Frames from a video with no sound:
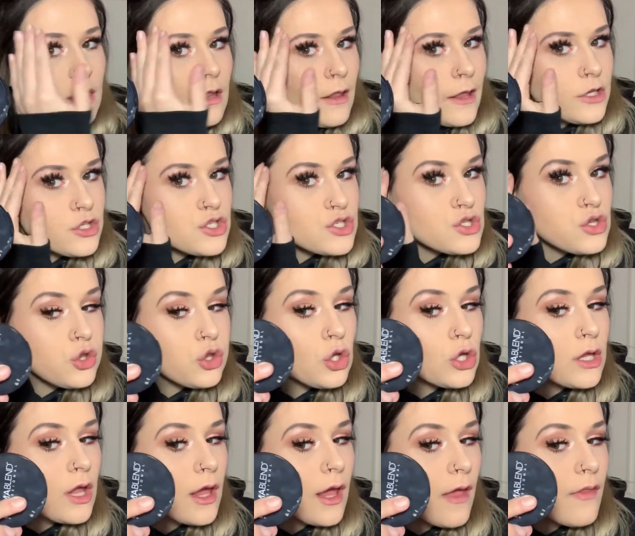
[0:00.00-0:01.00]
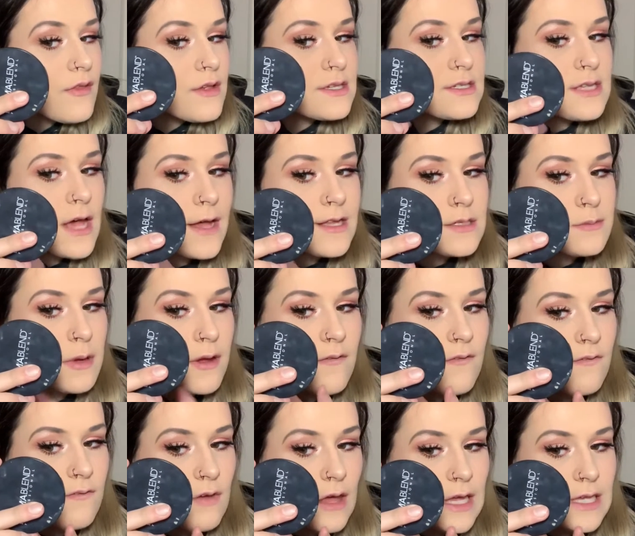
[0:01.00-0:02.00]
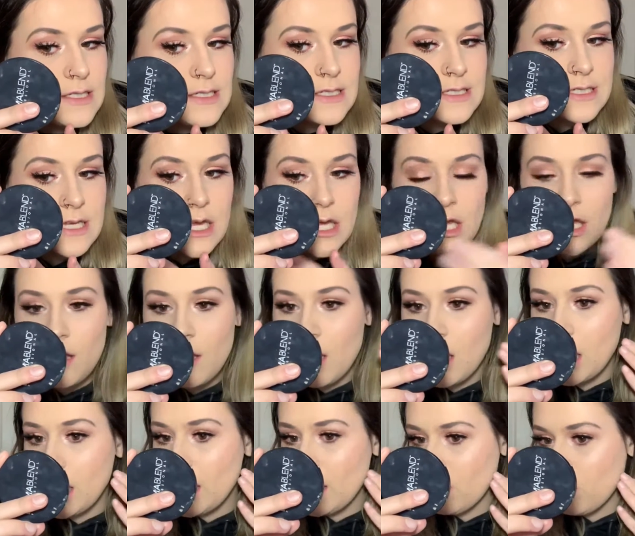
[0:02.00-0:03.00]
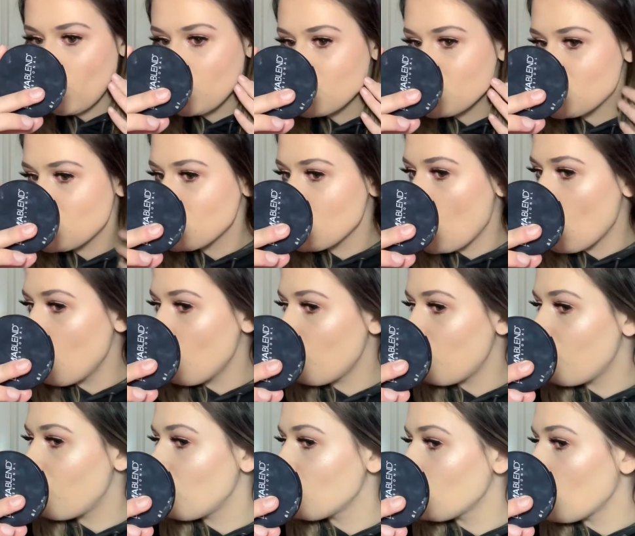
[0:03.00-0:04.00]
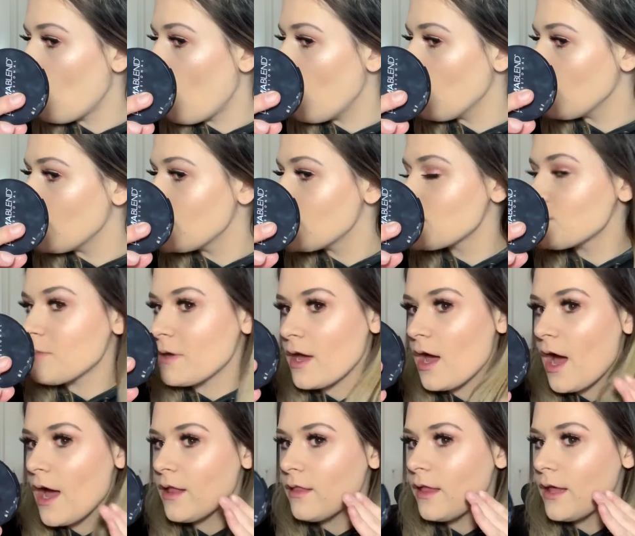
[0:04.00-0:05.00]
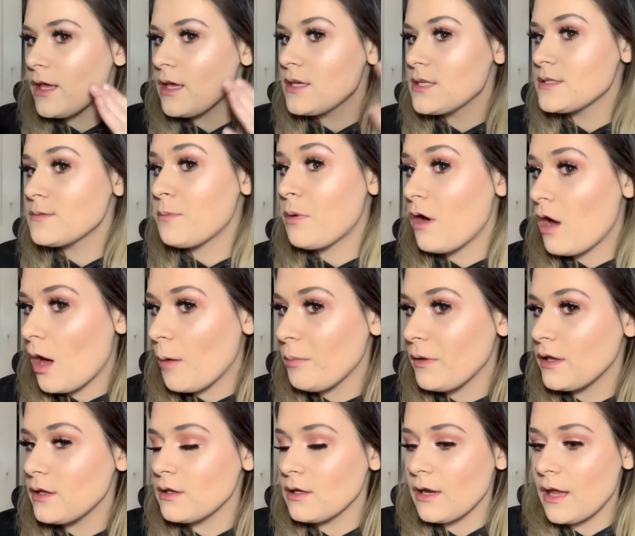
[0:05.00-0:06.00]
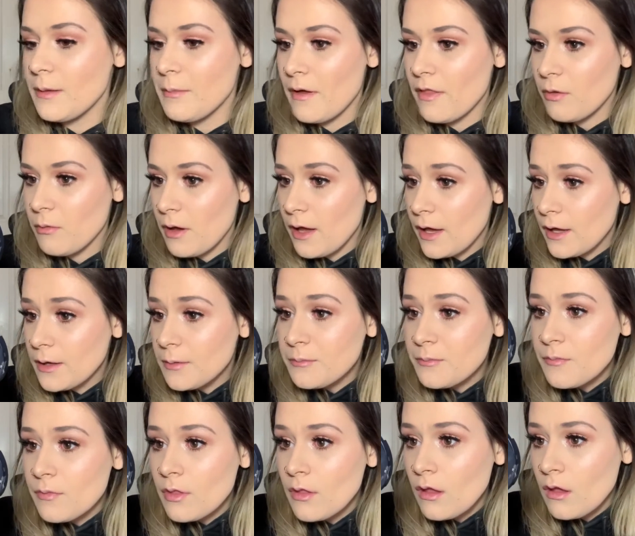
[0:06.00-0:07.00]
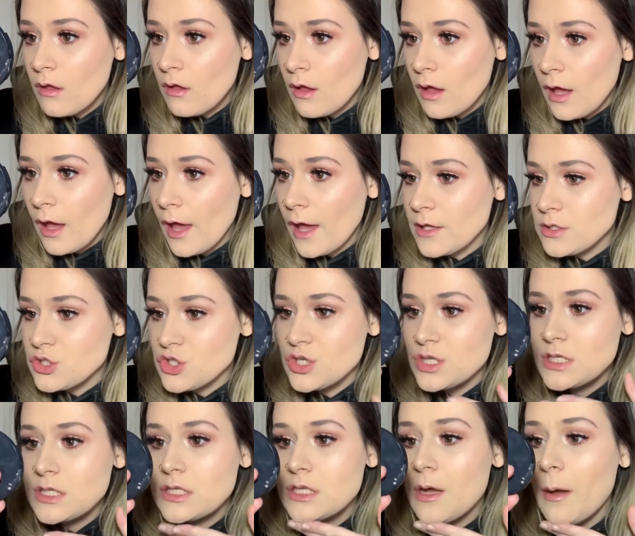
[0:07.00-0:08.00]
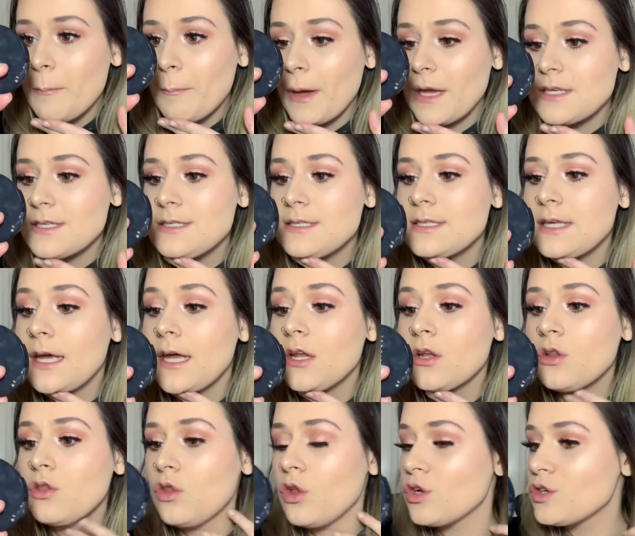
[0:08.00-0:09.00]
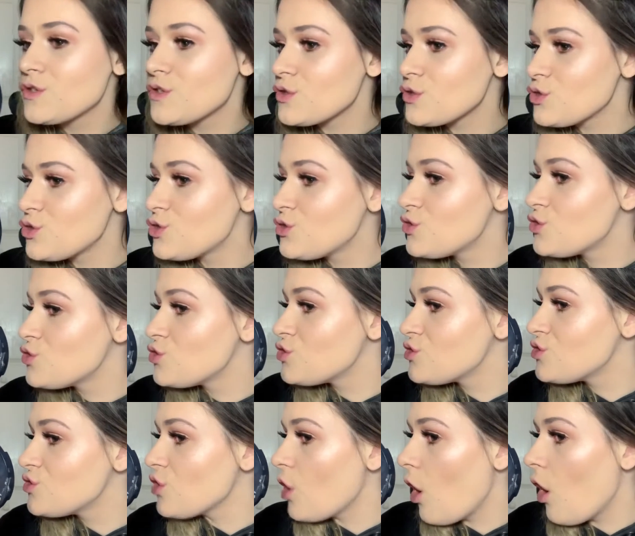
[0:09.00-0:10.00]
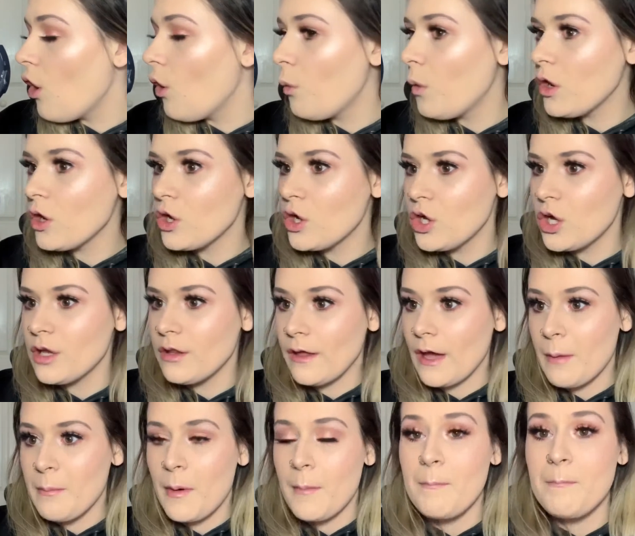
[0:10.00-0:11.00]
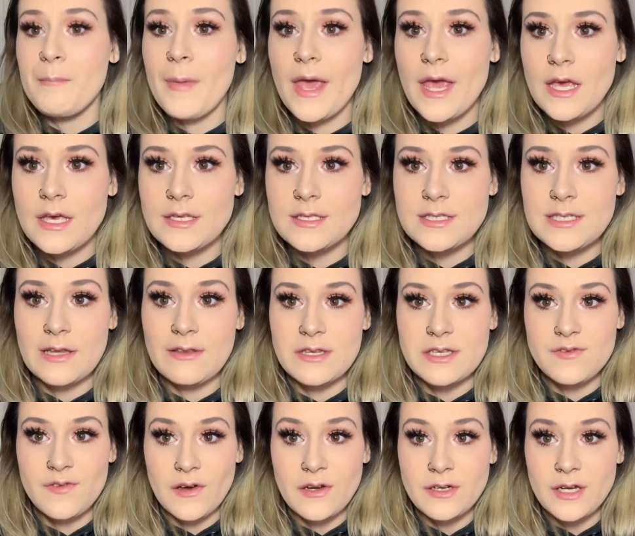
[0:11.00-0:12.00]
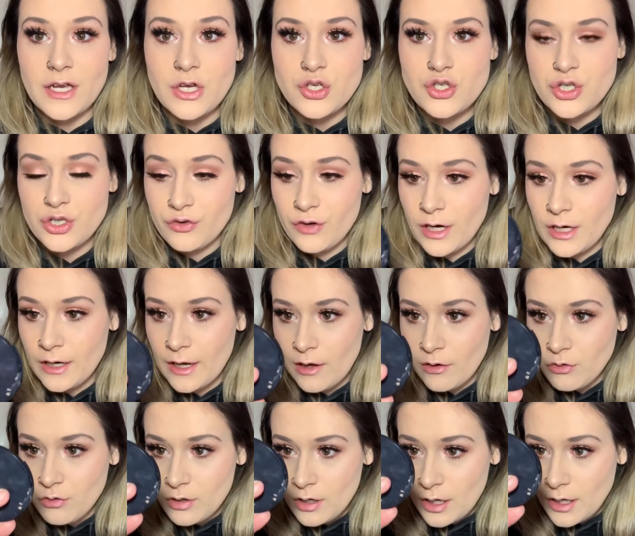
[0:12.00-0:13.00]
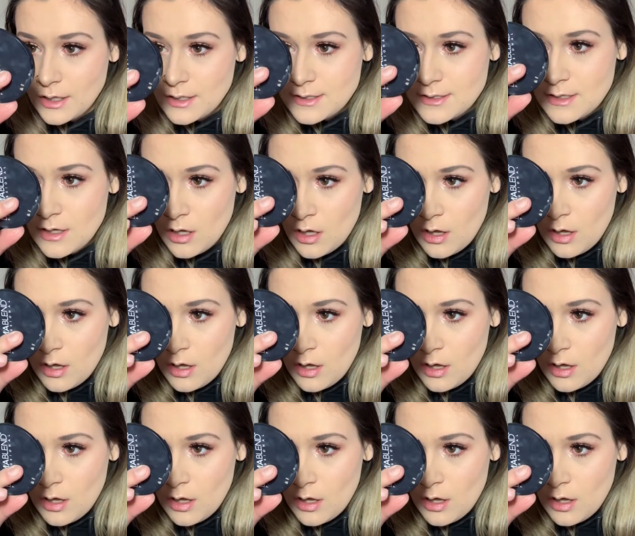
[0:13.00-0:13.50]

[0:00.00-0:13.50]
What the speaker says: Like, just looking at the sides of my face, it looks so flawless. My highlight is popping today, by the way, and just my skin looks so good. Like, I'm amazed at this foundation right now, you guys.